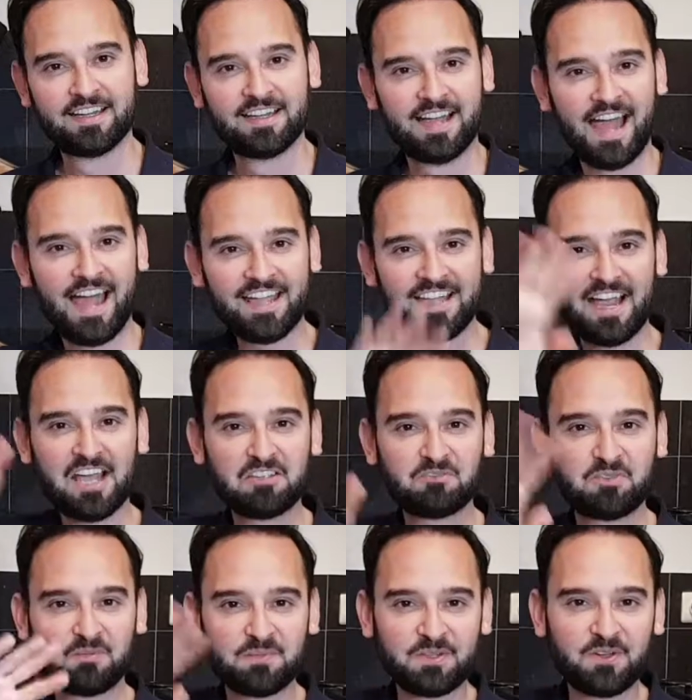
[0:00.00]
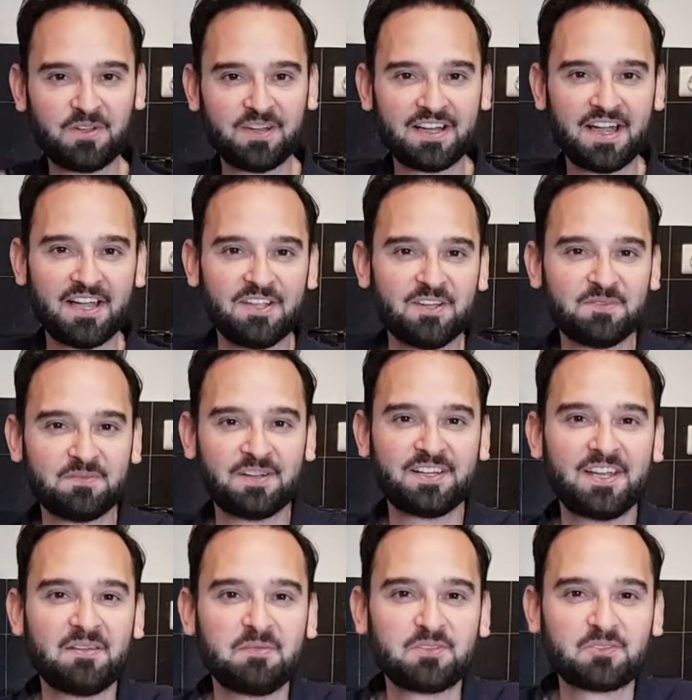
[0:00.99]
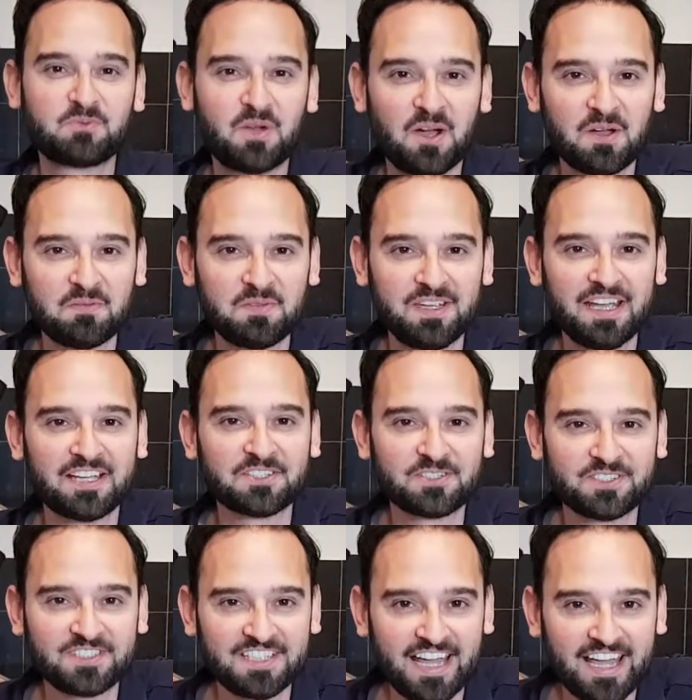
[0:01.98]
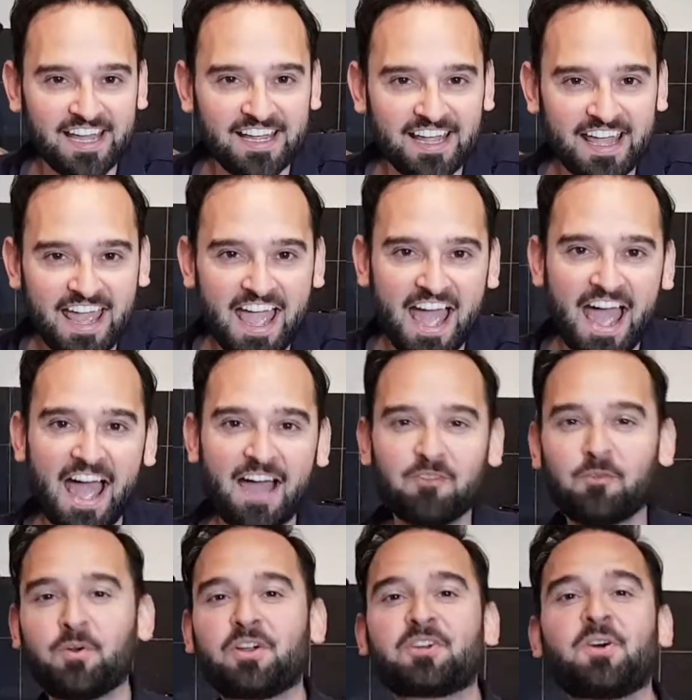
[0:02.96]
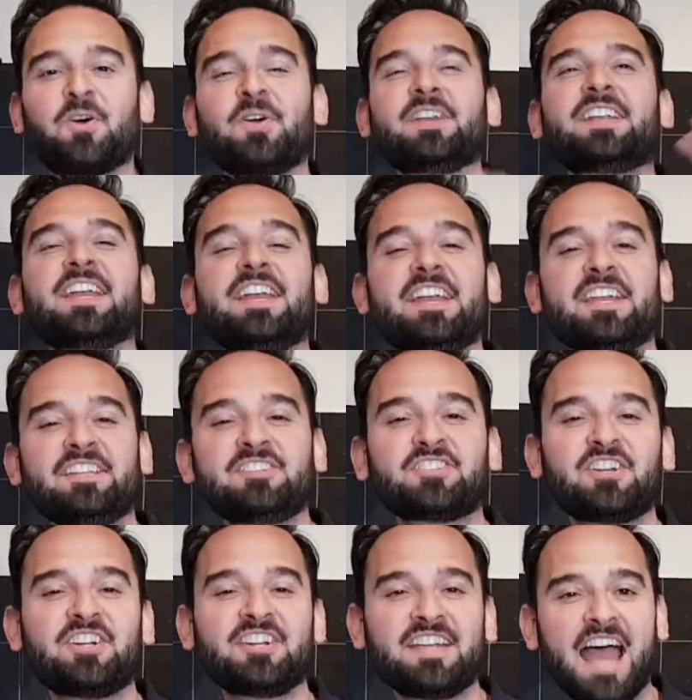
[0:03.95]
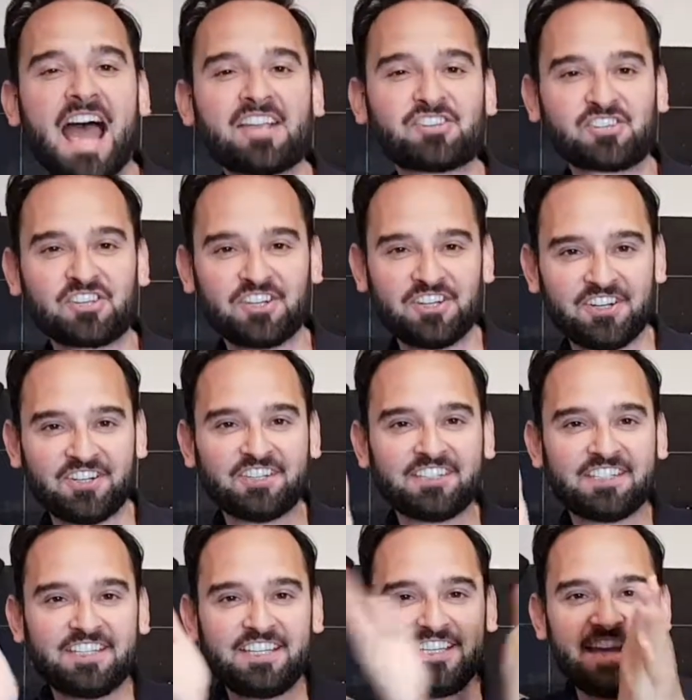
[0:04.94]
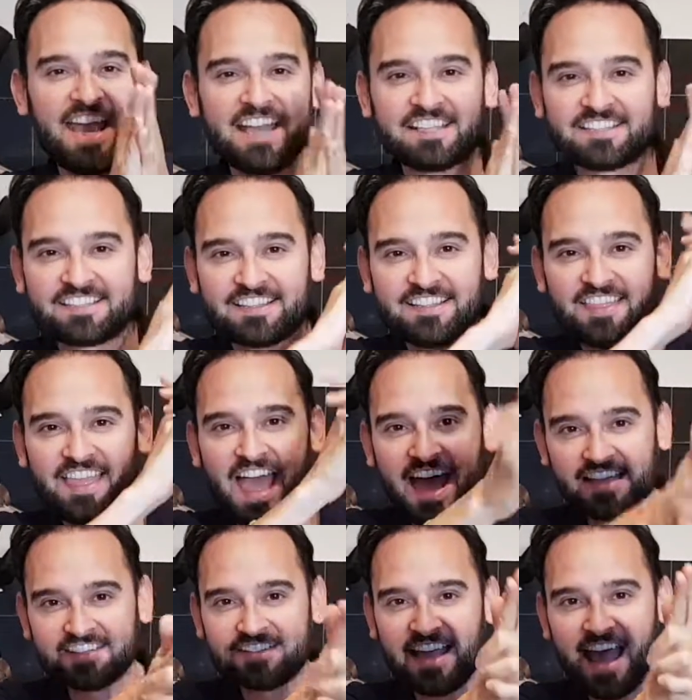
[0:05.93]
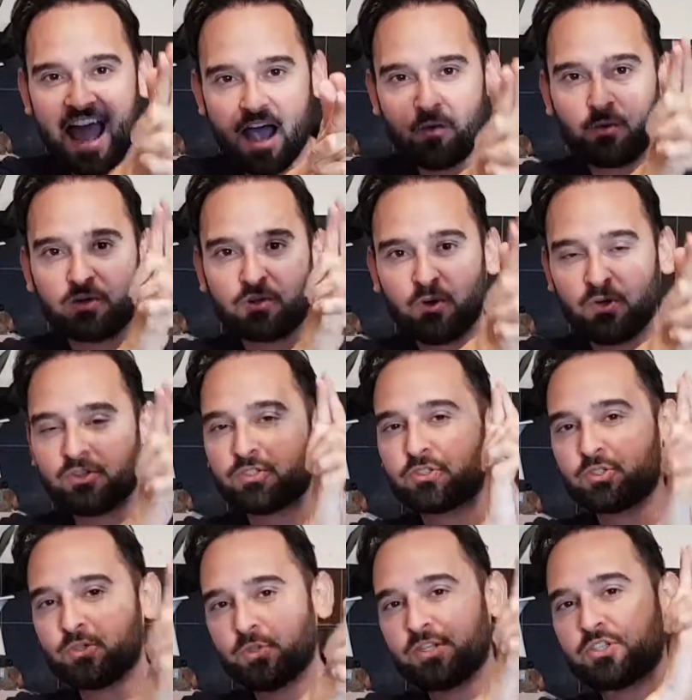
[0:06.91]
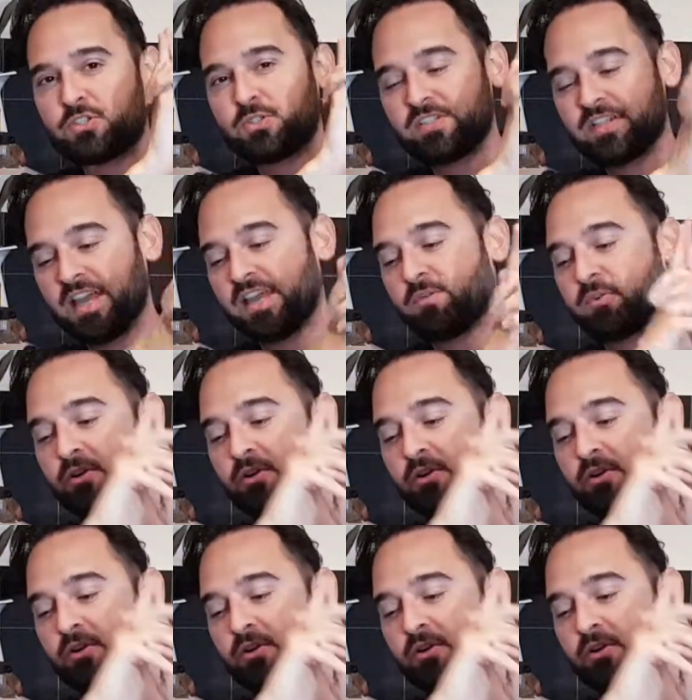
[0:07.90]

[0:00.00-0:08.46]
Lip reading: Hi guys from Pico de Gallo, my name is Robbie and today we're going international. Yes, that's how we're going to do it today.